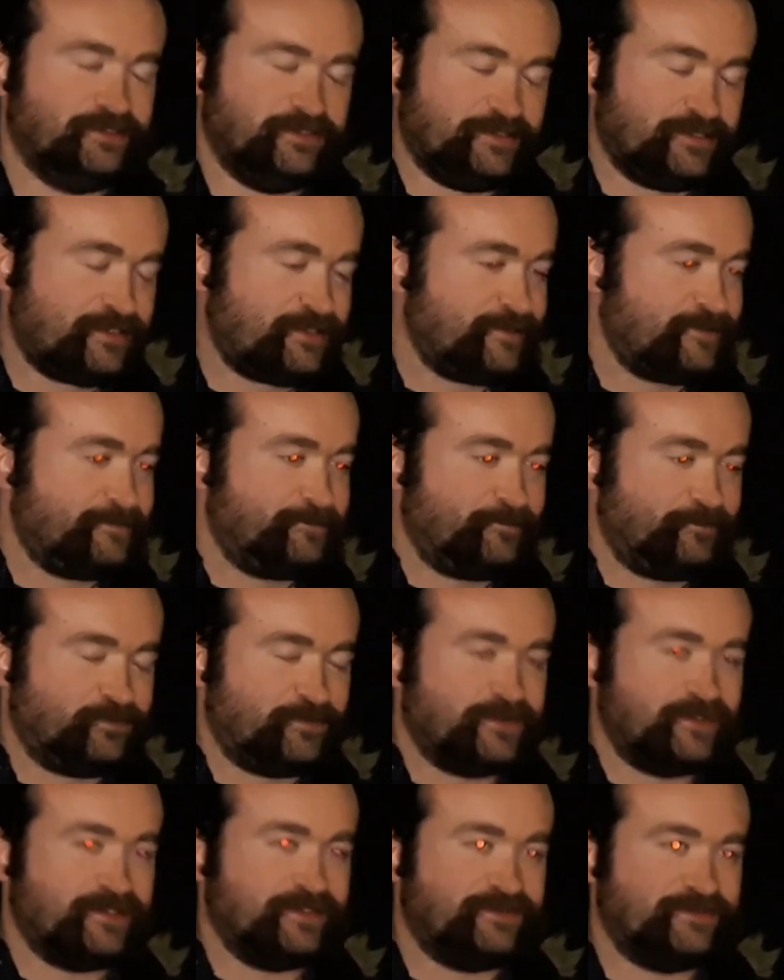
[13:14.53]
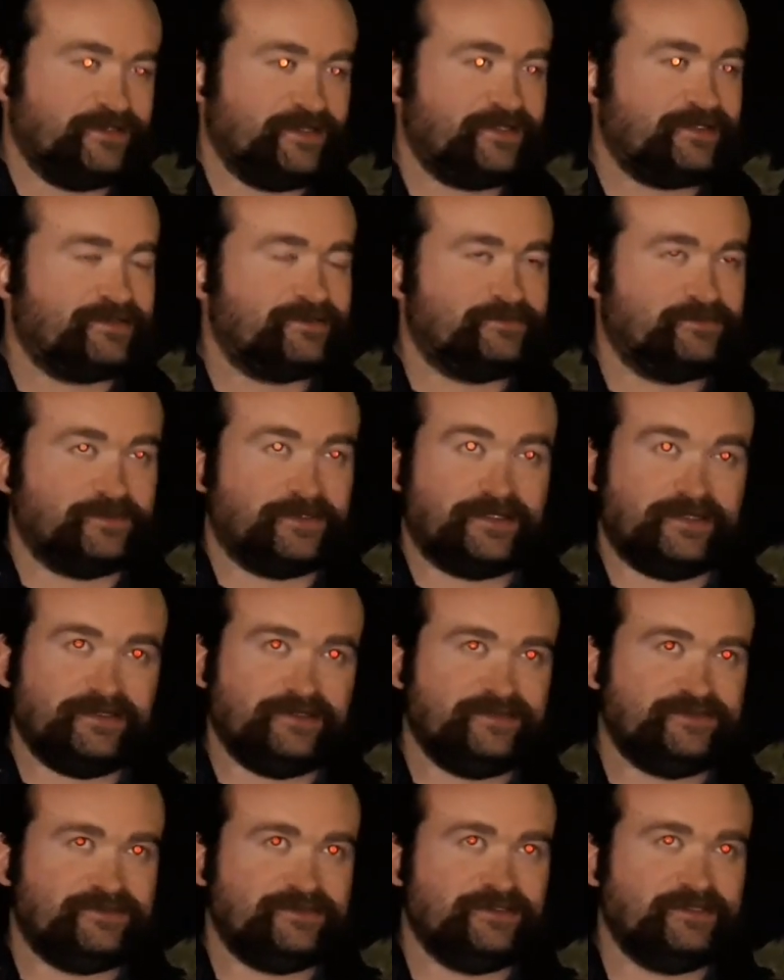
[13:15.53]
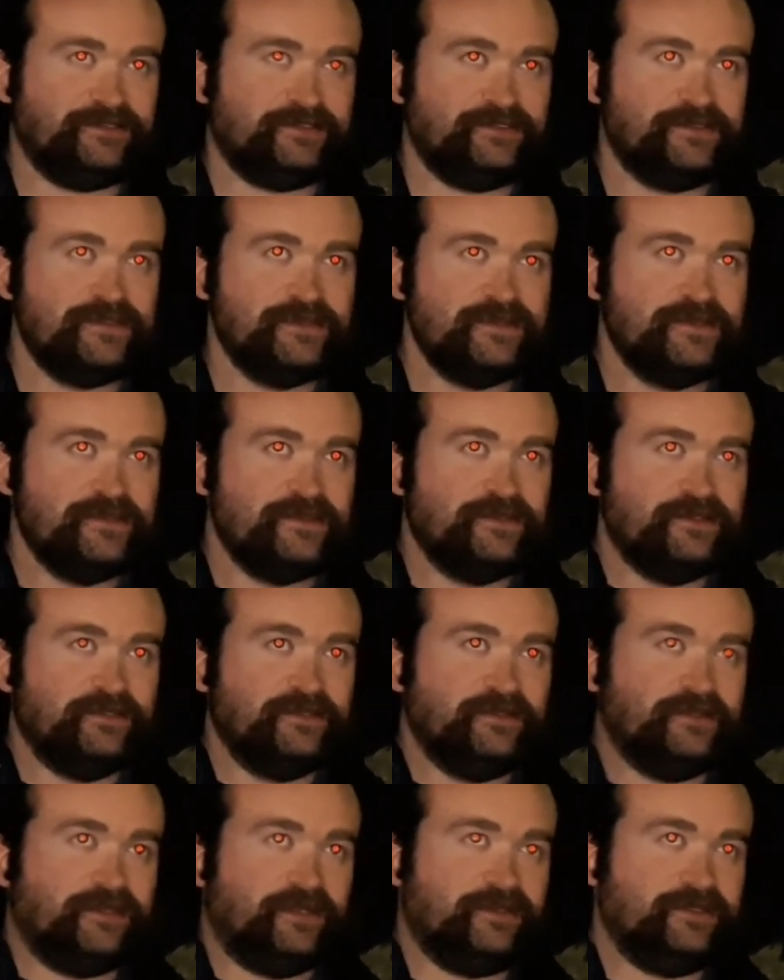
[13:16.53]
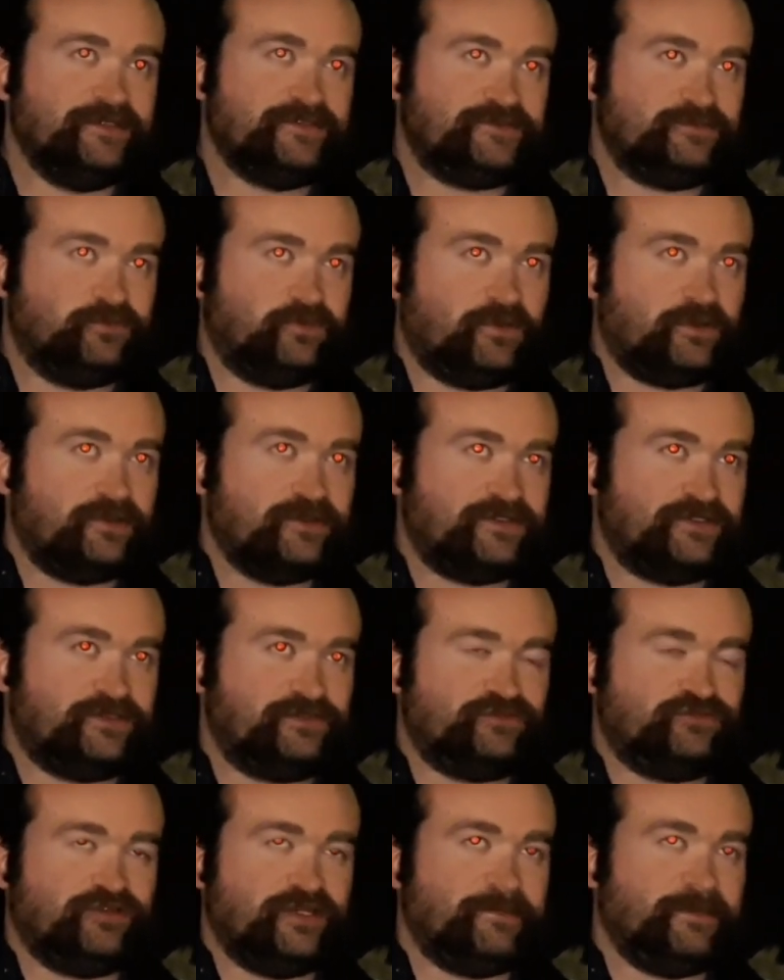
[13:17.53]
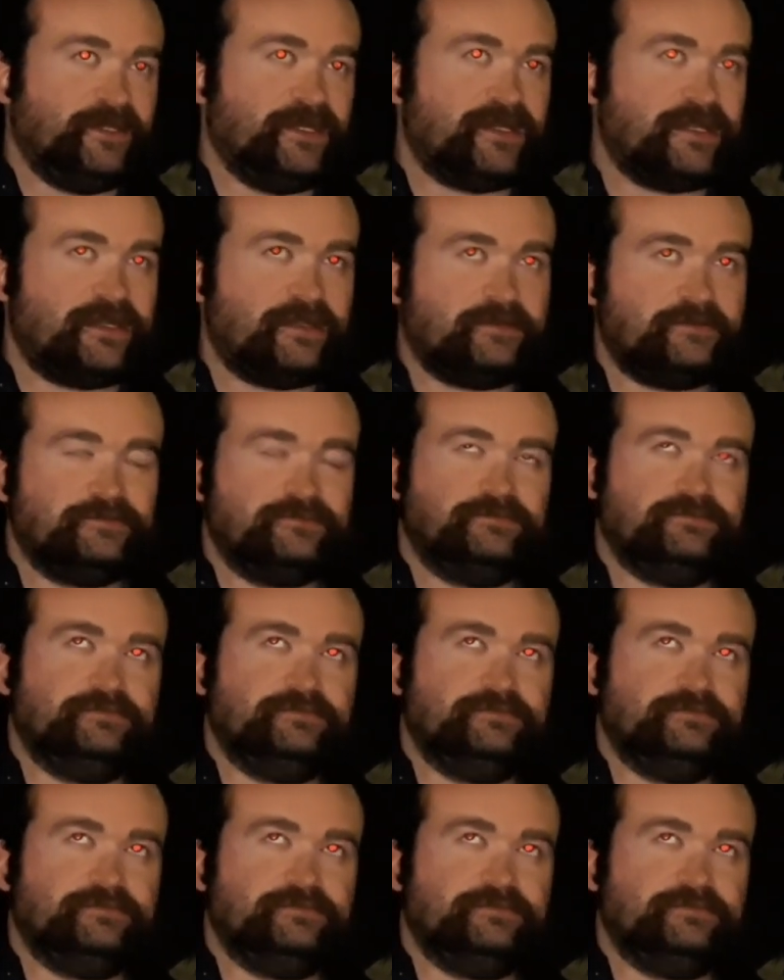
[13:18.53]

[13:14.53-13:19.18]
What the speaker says: Yeah, it did. Well, at least Wood, Trippier,